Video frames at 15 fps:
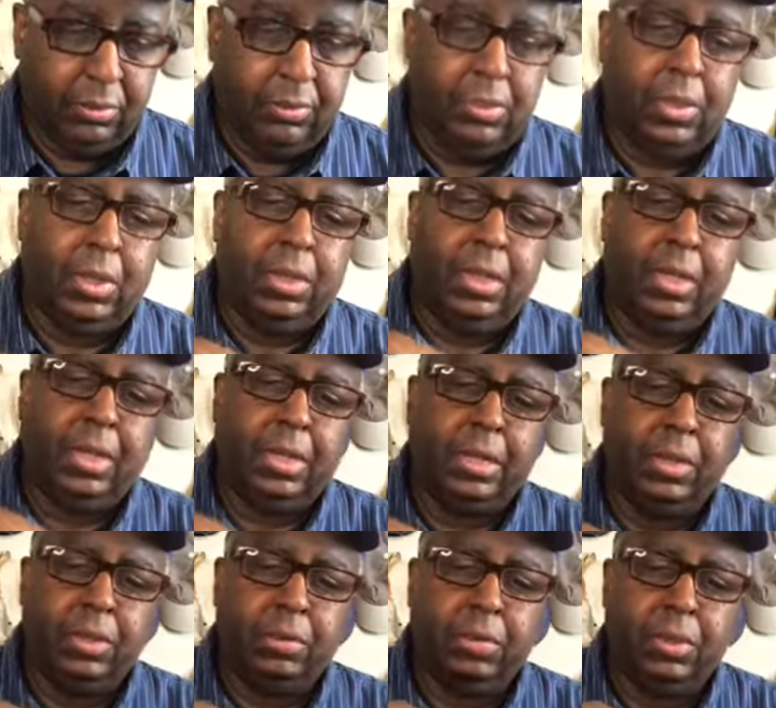Now, I like
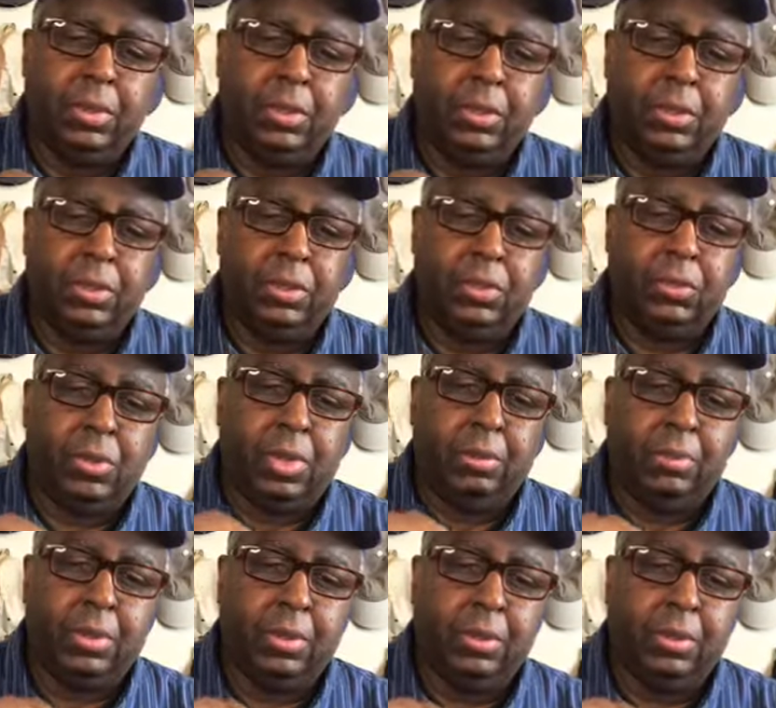this one because it's draped.